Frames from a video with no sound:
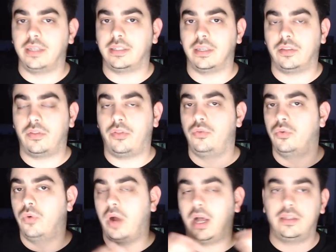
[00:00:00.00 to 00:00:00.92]
it
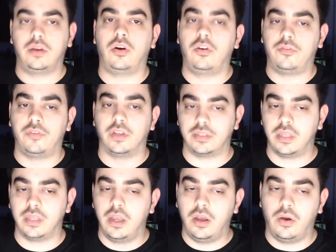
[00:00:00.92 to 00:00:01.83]
through other offers.
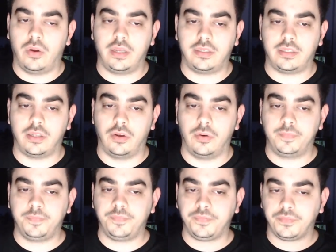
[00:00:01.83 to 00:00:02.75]
Okay, so
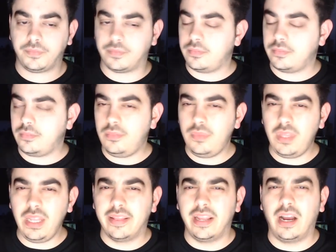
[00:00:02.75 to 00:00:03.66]

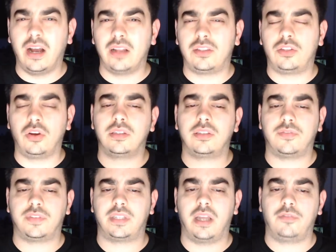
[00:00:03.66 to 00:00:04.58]
there are tons of
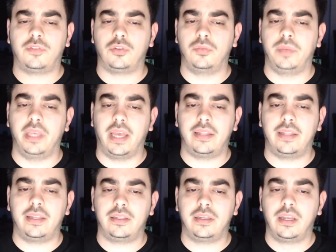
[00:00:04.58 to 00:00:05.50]
stuff to be
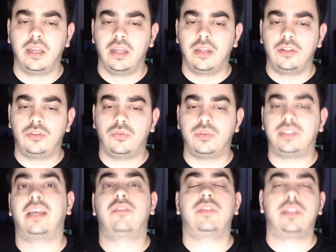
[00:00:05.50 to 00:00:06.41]
added to
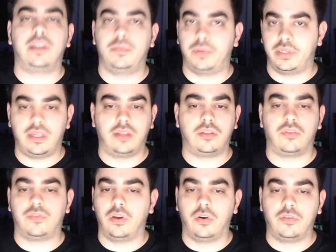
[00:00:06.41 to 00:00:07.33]
70%
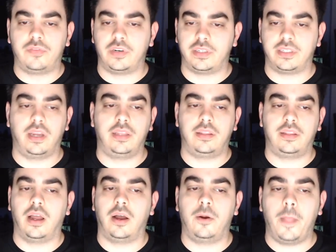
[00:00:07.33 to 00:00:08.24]
of the offers right
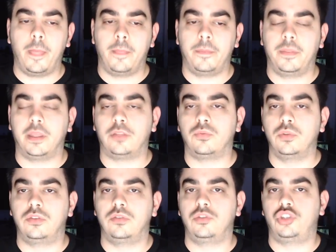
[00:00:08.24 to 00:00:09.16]
now that
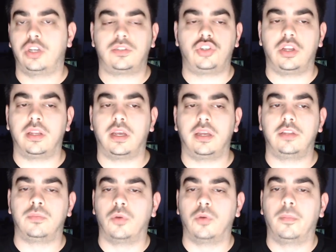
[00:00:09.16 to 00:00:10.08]
would just
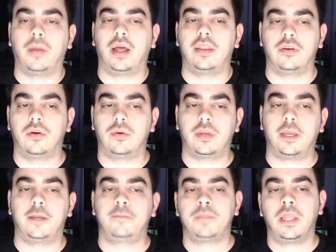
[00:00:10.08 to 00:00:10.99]
generate more money,
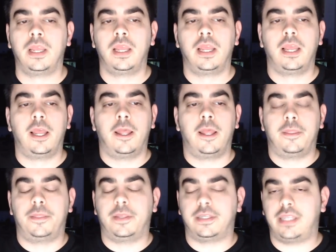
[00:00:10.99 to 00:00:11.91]
okay?
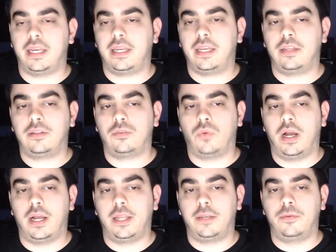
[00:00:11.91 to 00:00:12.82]
The second
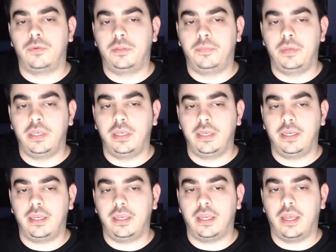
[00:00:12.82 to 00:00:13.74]
one would
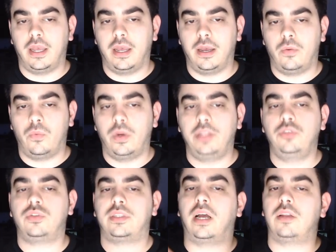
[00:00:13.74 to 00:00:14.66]
be when you
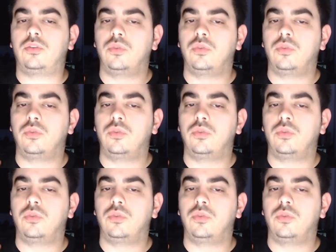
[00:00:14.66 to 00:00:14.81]
start to